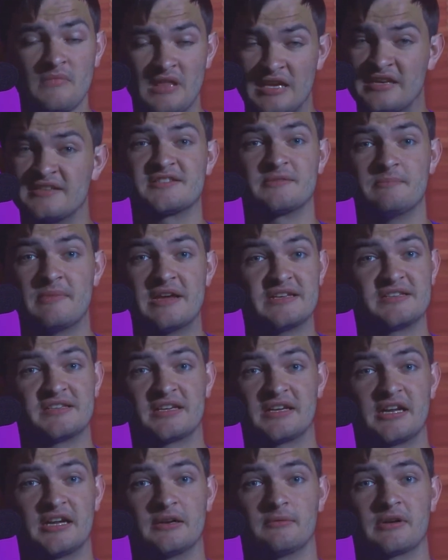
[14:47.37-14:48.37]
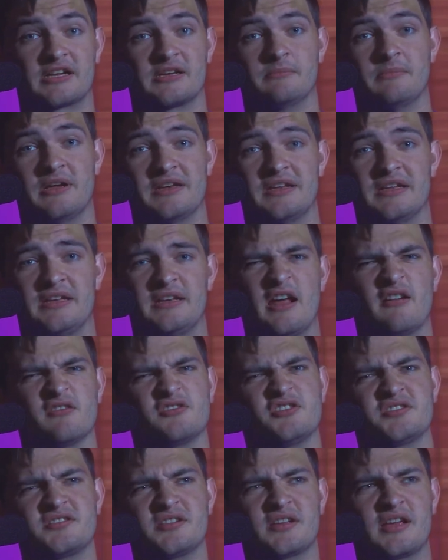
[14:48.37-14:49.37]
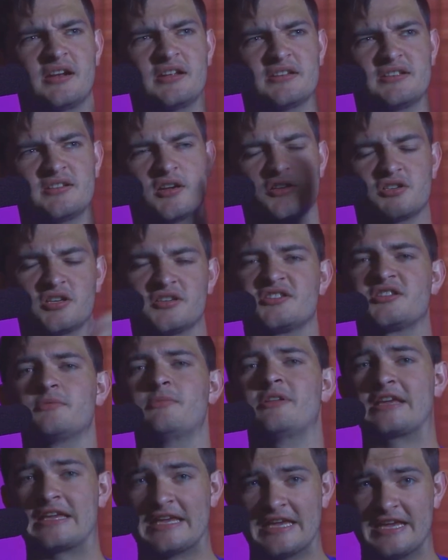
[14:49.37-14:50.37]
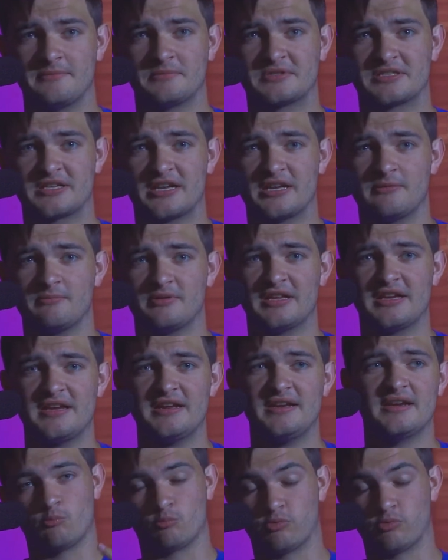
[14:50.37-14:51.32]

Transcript: it's amazing and I recommend it. Now, just to kind of touch on some of the games that I played,